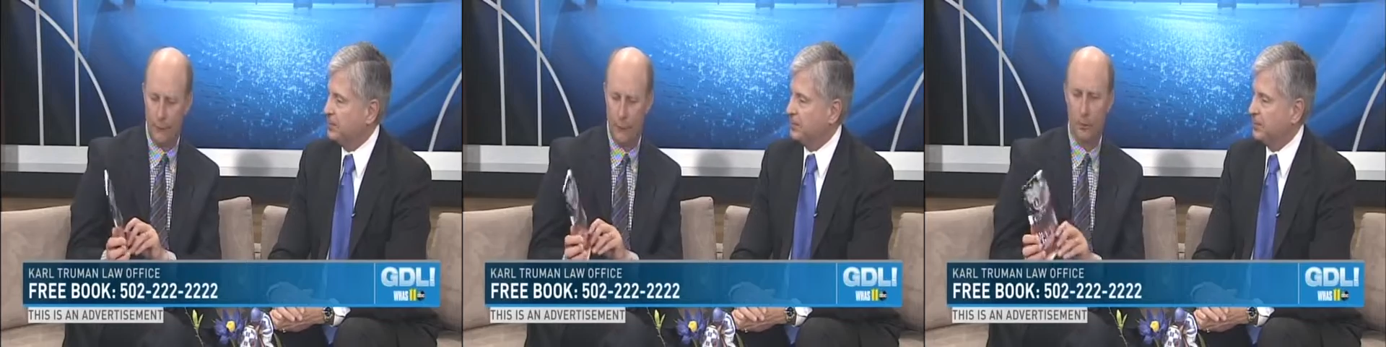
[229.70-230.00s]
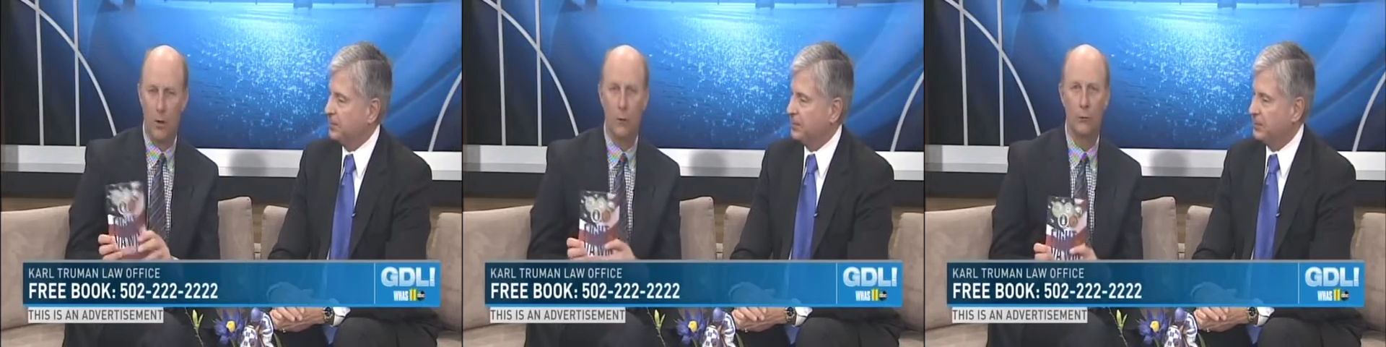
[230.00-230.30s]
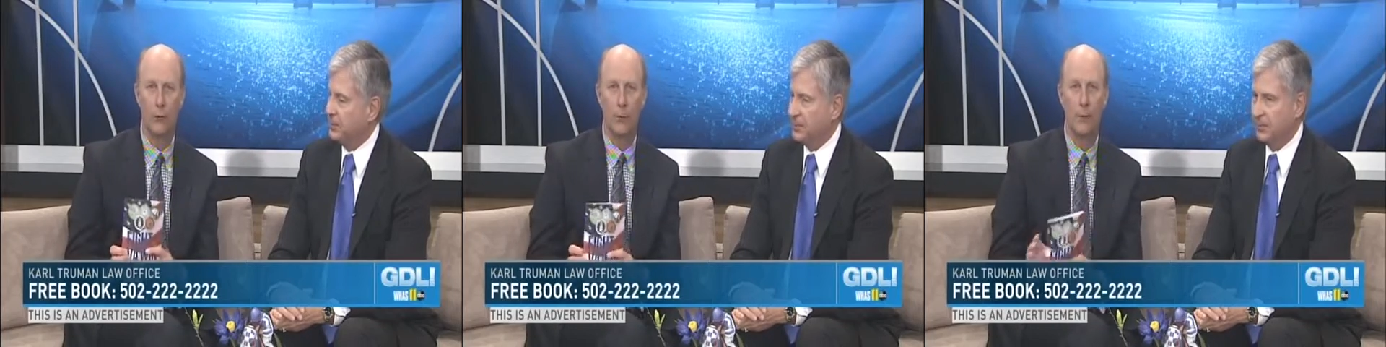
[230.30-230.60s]
Speaker 1: from
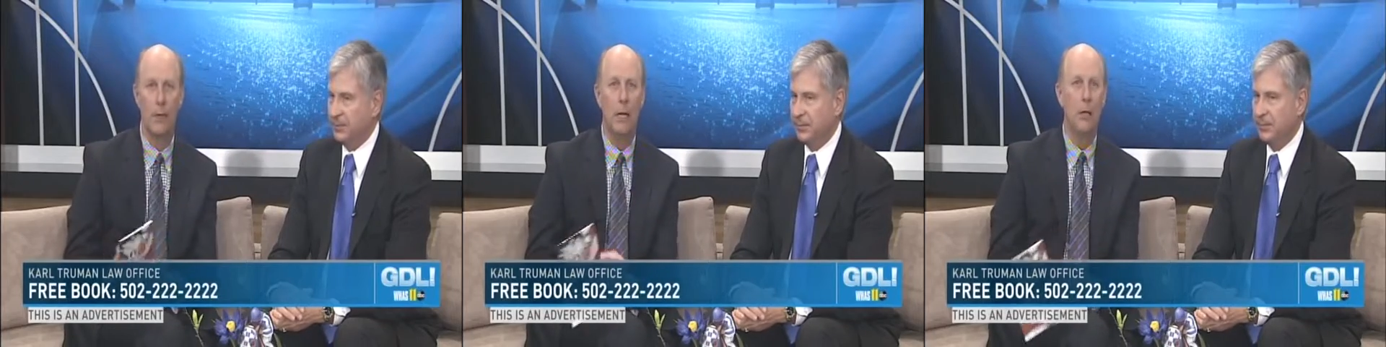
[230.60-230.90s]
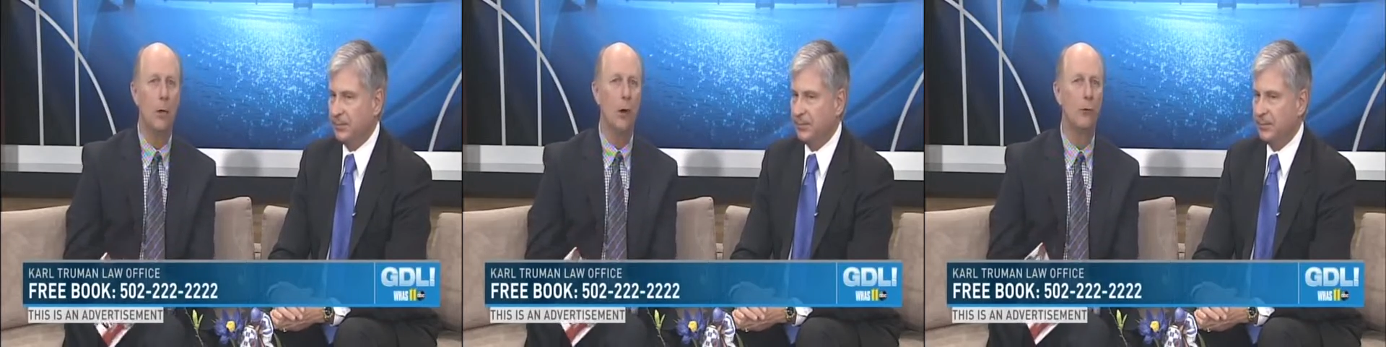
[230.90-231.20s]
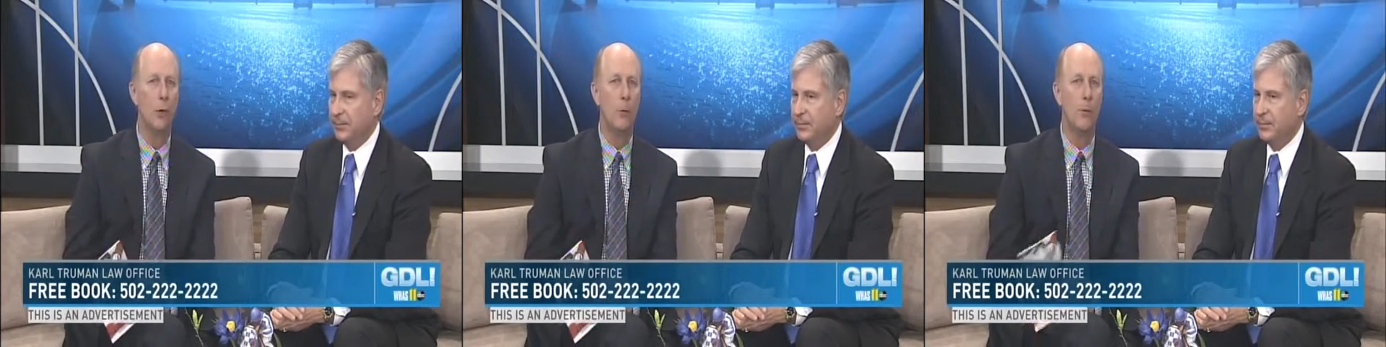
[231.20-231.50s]
Karl Truman.
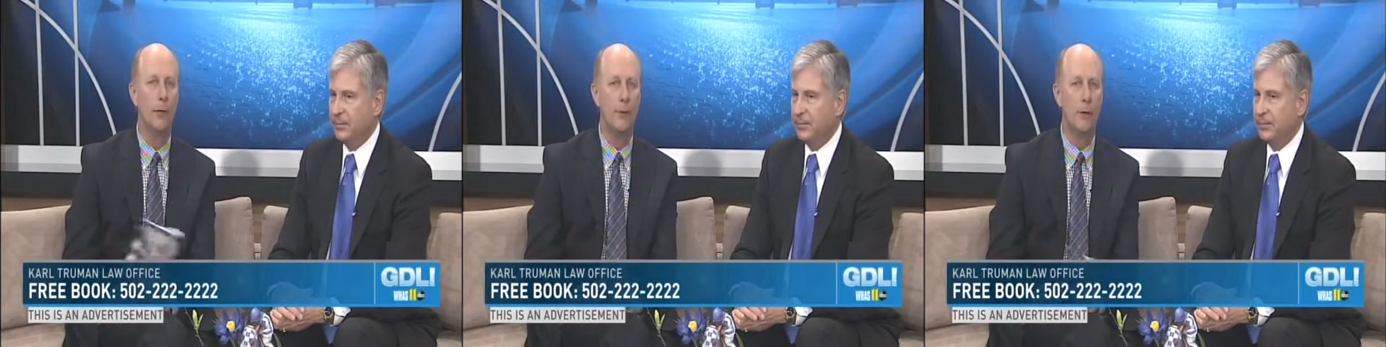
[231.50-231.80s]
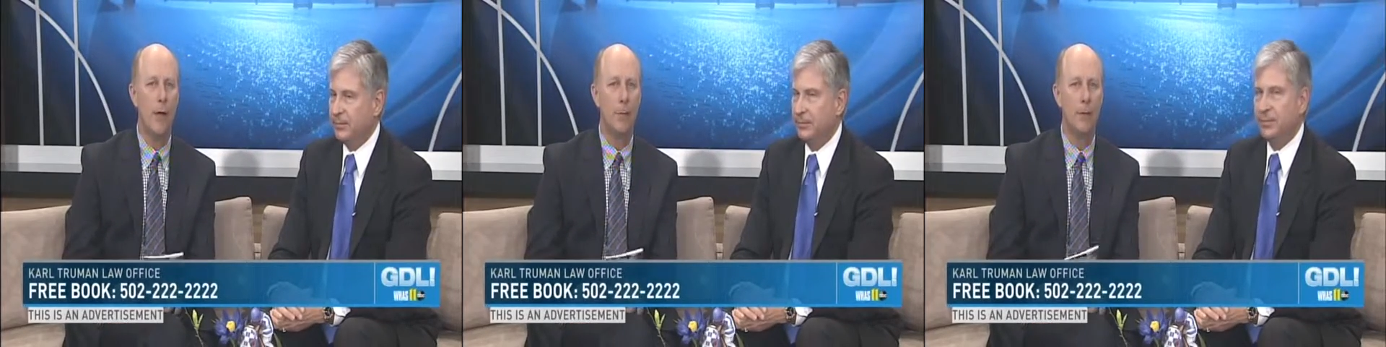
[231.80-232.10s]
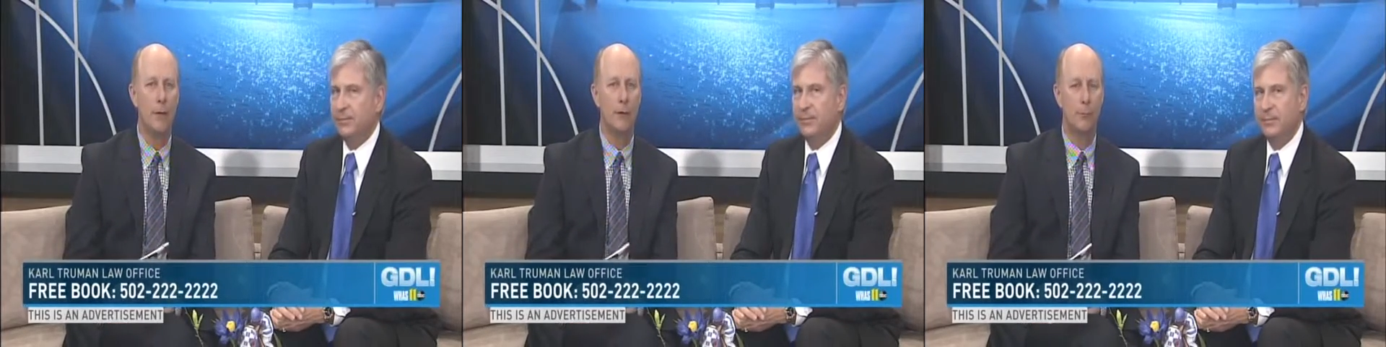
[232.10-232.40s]
Karl Truman will give you a
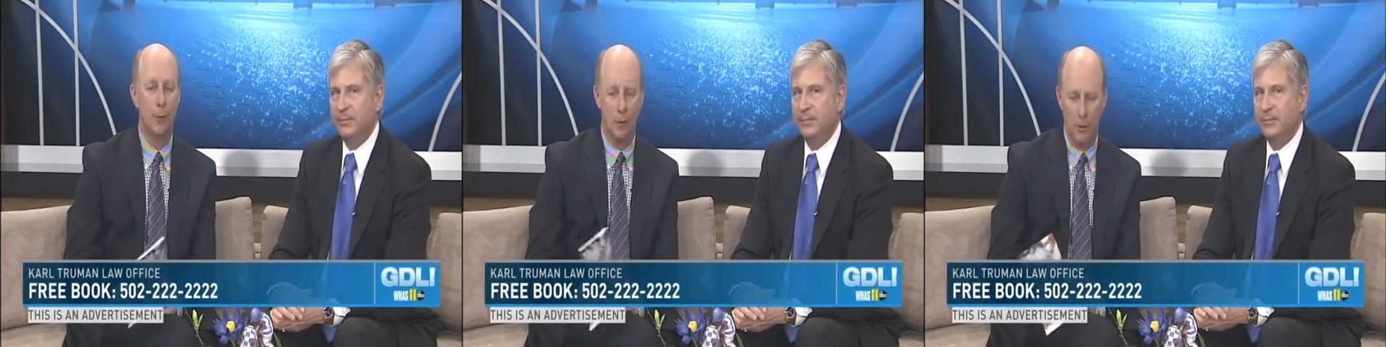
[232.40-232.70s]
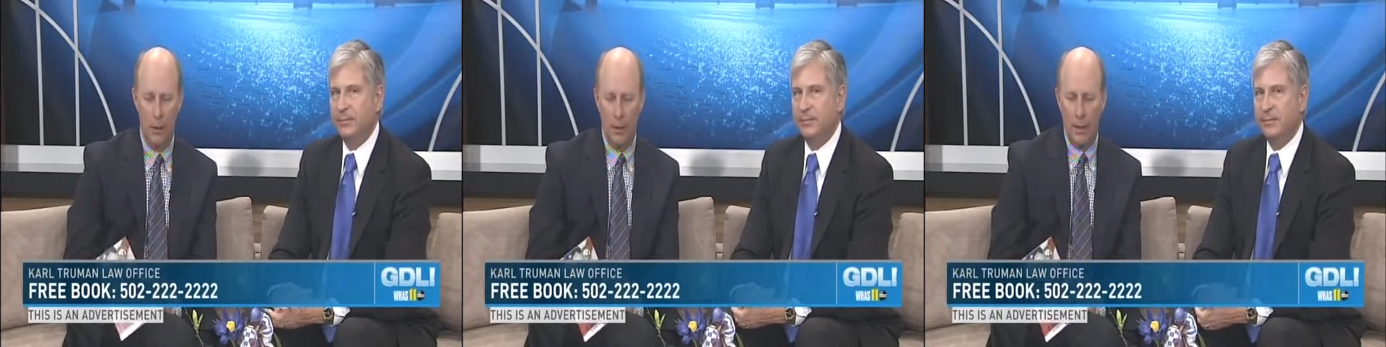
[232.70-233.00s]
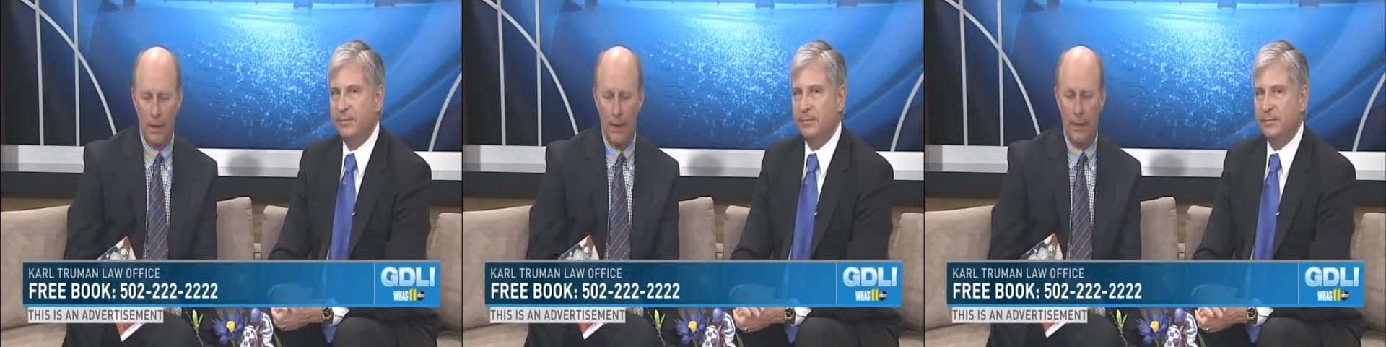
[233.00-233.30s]
copy of this book.
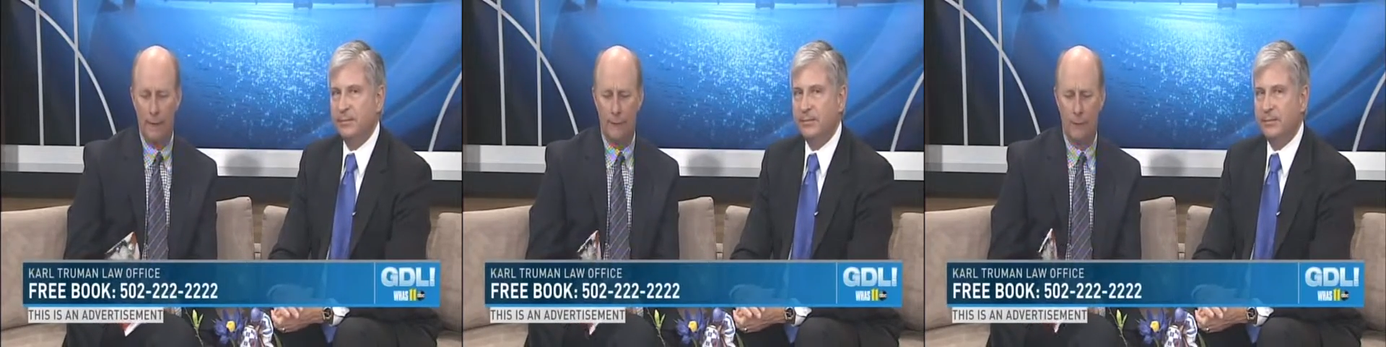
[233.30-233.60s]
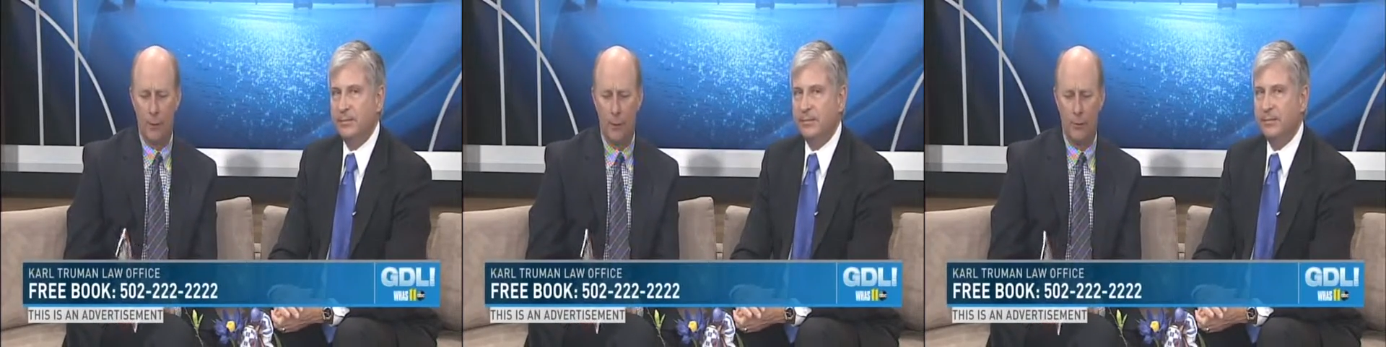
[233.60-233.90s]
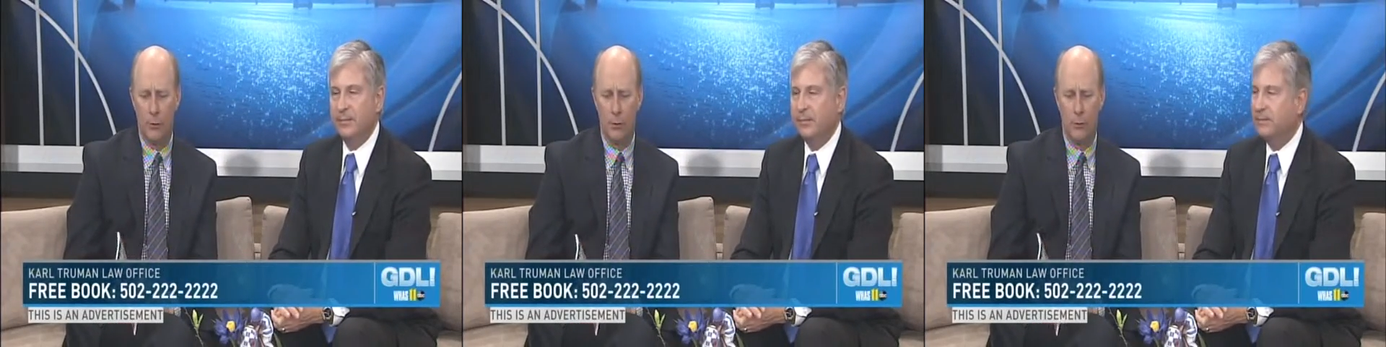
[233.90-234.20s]
If
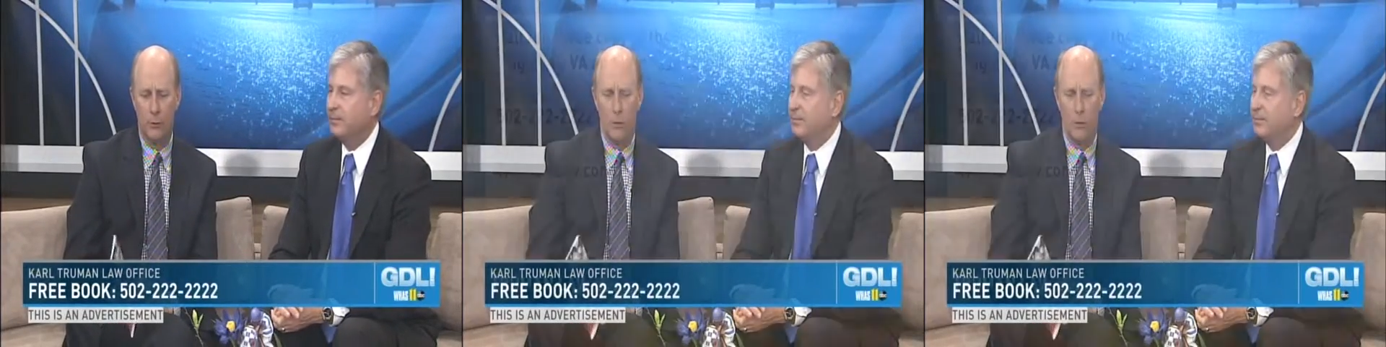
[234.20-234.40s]
you can